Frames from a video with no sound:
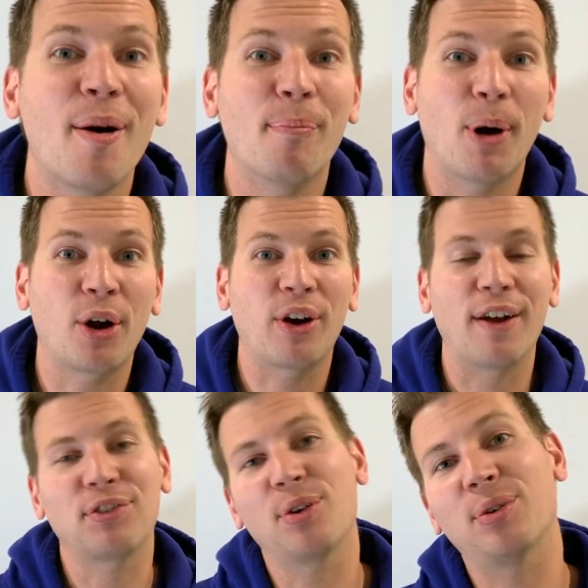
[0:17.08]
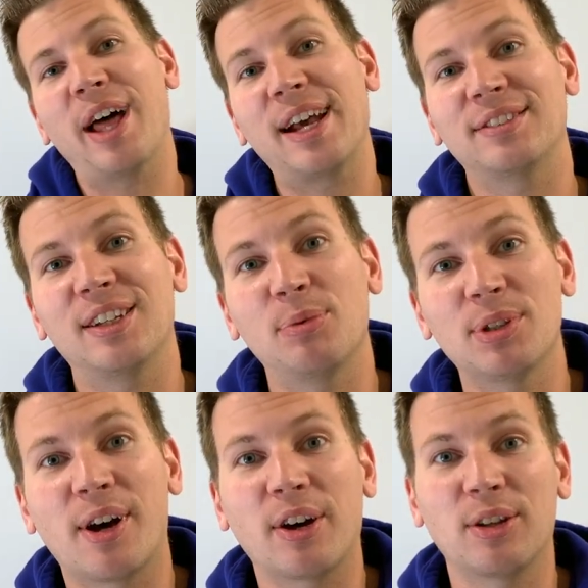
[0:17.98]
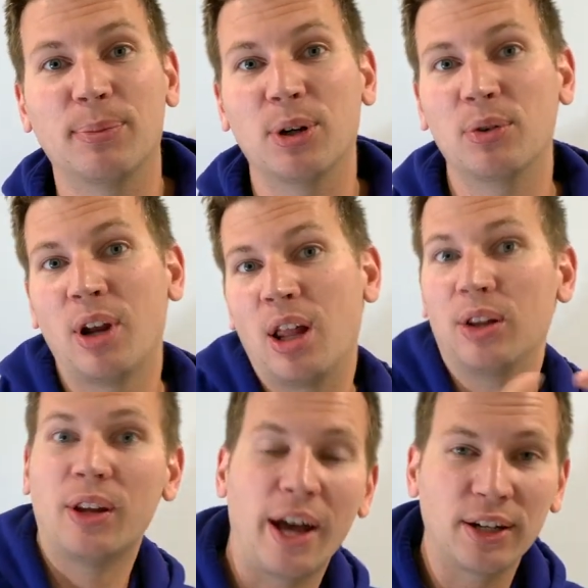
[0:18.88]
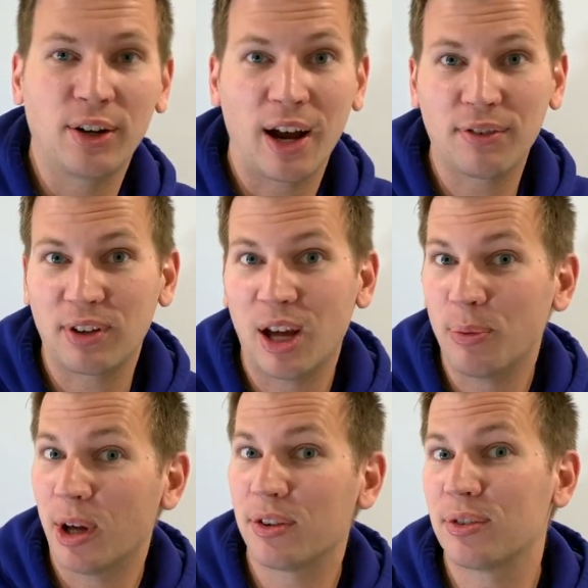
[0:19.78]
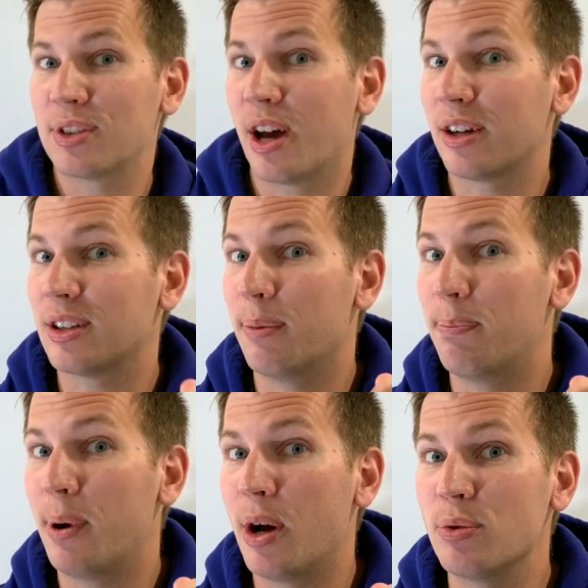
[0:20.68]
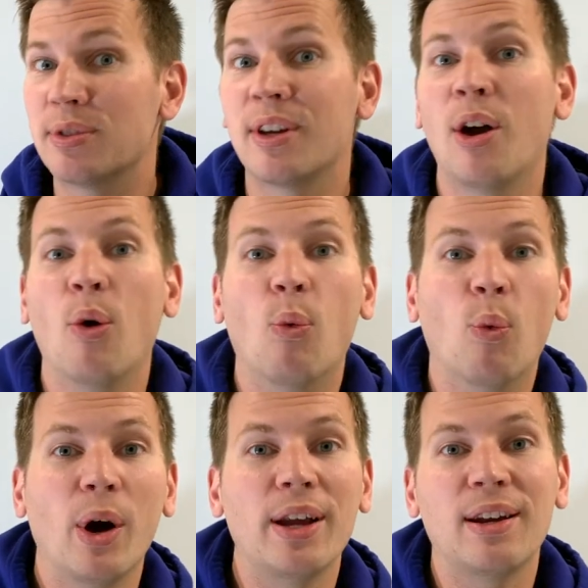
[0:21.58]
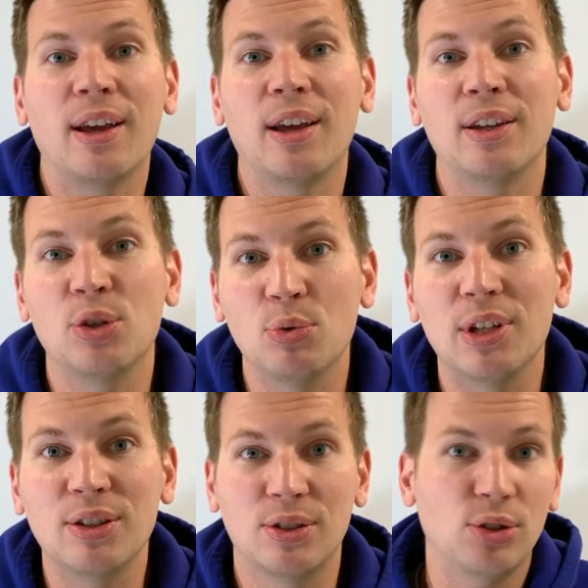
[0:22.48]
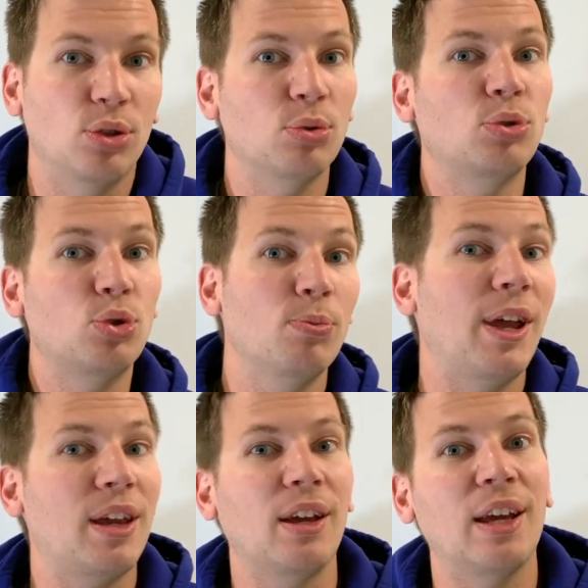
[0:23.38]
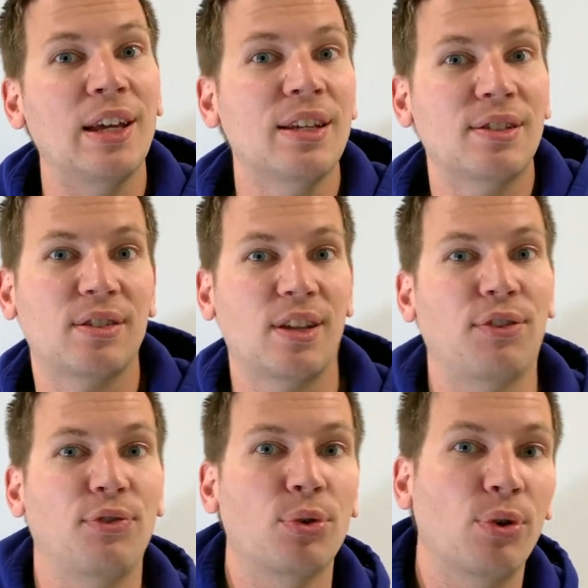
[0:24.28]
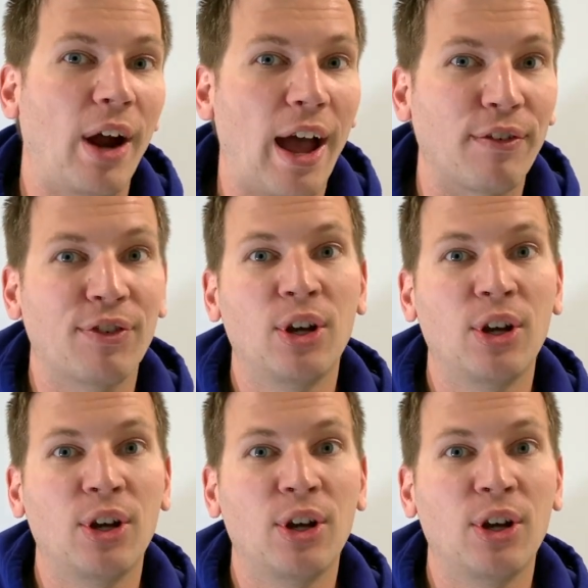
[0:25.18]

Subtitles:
Bar graphs. So last day we talked about line graphs, and we also talked about what you need to do to make a successful graph.